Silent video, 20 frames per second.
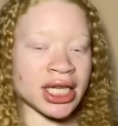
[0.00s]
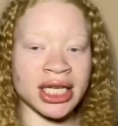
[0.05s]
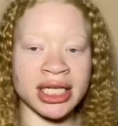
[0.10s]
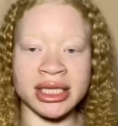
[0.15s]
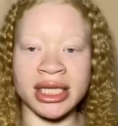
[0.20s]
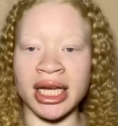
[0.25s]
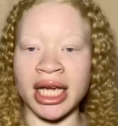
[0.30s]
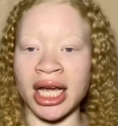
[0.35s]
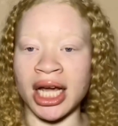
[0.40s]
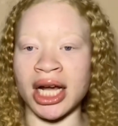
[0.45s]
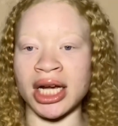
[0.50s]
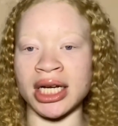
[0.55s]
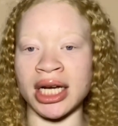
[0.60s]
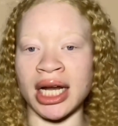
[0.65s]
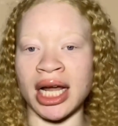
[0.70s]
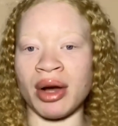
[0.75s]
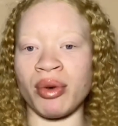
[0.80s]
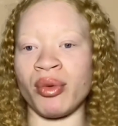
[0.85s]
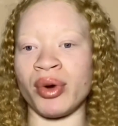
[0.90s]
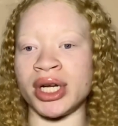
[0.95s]
get the hair that
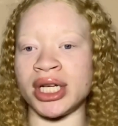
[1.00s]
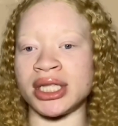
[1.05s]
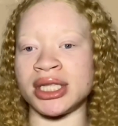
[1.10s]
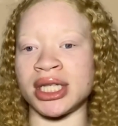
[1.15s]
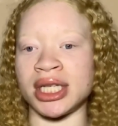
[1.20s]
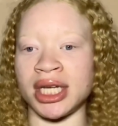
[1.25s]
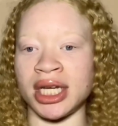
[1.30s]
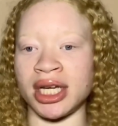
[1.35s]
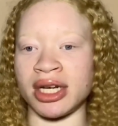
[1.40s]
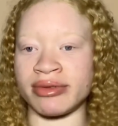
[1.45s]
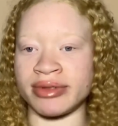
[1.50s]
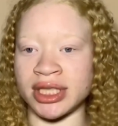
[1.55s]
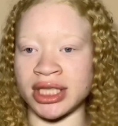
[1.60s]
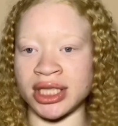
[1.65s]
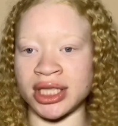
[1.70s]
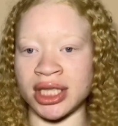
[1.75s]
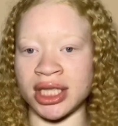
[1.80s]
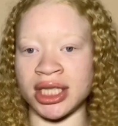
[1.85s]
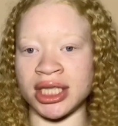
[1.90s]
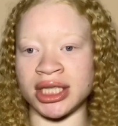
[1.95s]
I wanted to get
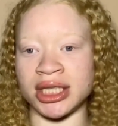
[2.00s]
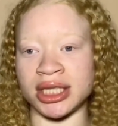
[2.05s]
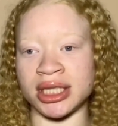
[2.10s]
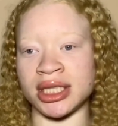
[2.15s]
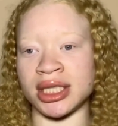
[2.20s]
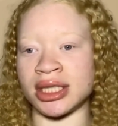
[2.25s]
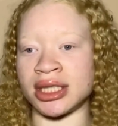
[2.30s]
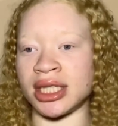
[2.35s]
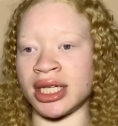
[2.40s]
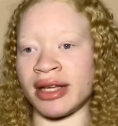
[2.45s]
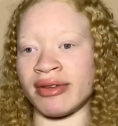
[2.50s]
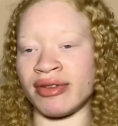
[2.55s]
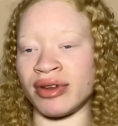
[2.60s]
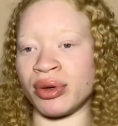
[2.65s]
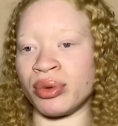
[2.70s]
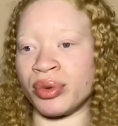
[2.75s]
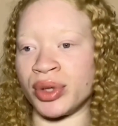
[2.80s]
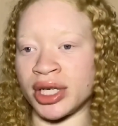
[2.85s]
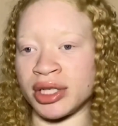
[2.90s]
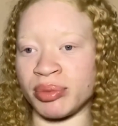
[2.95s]
originally just to see if it
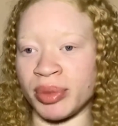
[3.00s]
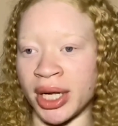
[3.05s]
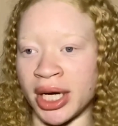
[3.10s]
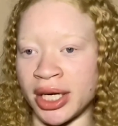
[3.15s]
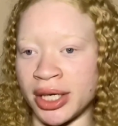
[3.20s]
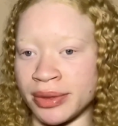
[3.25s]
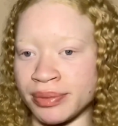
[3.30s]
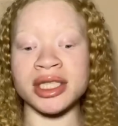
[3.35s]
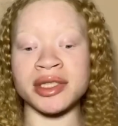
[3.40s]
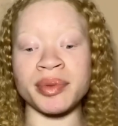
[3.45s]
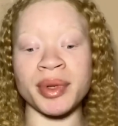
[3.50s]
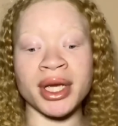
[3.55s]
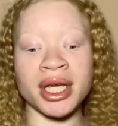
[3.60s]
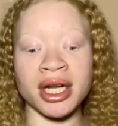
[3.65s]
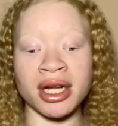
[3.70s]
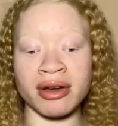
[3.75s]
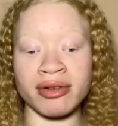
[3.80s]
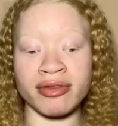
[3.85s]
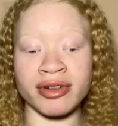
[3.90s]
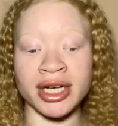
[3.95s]
worked better. Speaking
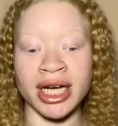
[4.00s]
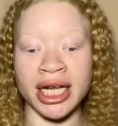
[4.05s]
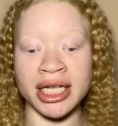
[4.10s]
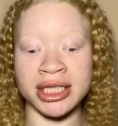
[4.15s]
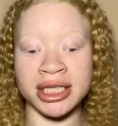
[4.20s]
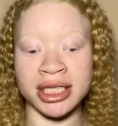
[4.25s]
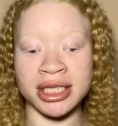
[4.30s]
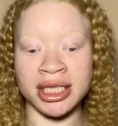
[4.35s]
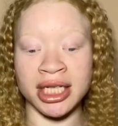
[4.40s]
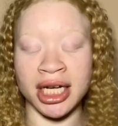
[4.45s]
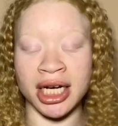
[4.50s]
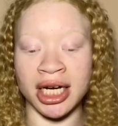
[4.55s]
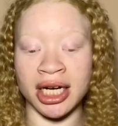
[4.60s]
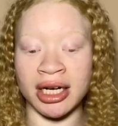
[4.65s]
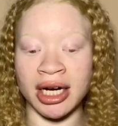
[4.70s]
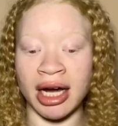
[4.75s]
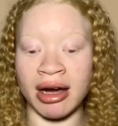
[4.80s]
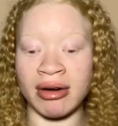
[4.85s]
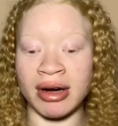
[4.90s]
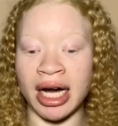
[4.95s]
of when I took the hair
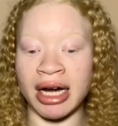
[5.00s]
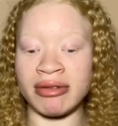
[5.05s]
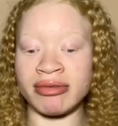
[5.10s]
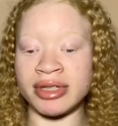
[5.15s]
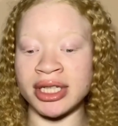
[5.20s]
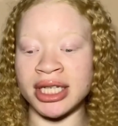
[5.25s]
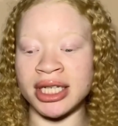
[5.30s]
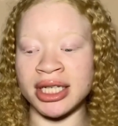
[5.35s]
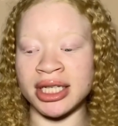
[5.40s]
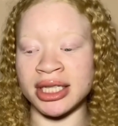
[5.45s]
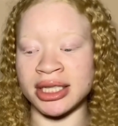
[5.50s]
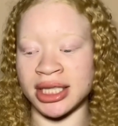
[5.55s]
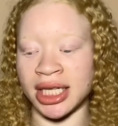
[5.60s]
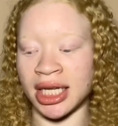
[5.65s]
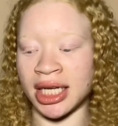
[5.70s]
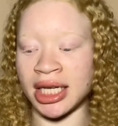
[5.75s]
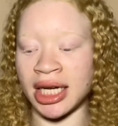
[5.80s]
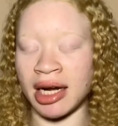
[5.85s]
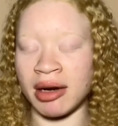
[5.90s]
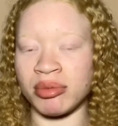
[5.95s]
out, I really didn't take
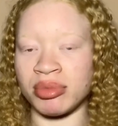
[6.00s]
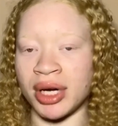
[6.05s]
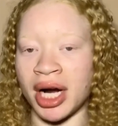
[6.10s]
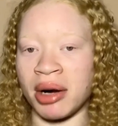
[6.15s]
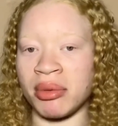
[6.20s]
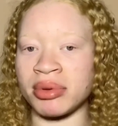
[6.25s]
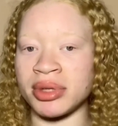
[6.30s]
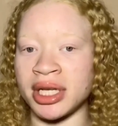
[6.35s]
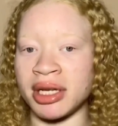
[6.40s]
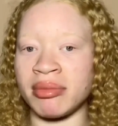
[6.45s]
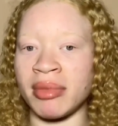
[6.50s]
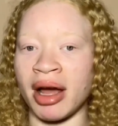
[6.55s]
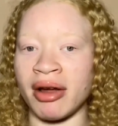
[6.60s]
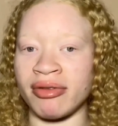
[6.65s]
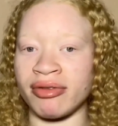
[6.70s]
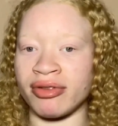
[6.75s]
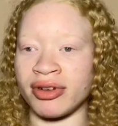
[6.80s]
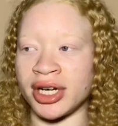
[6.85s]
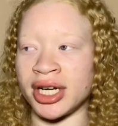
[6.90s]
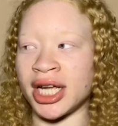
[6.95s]
it out properly. My
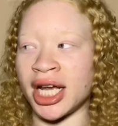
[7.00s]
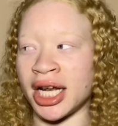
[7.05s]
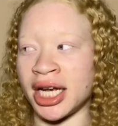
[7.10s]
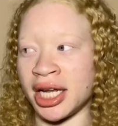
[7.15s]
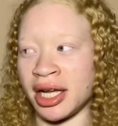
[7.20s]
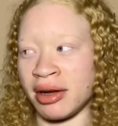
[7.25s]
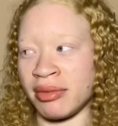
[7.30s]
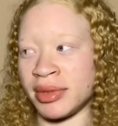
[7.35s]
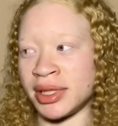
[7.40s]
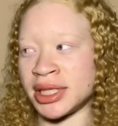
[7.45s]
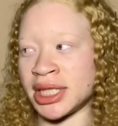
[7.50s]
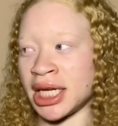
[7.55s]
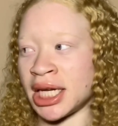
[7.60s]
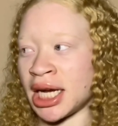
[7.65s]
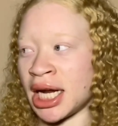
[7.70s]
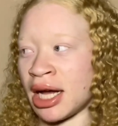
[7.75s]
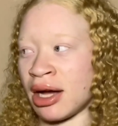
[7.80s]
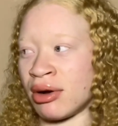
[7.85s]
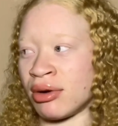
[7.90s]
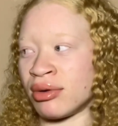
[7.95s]
friend had to help me take it
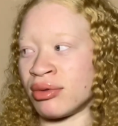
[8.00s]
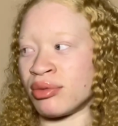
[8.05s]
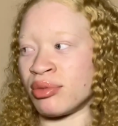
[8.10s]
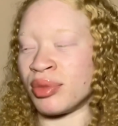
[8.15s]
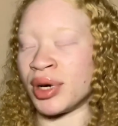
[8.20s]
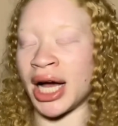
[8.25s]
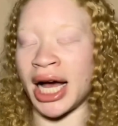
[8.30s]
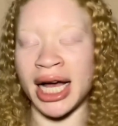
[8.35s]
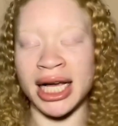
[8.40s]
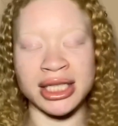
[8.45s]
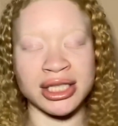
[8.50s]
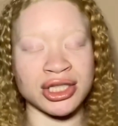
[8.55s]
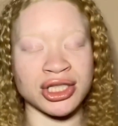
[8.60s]
out, but I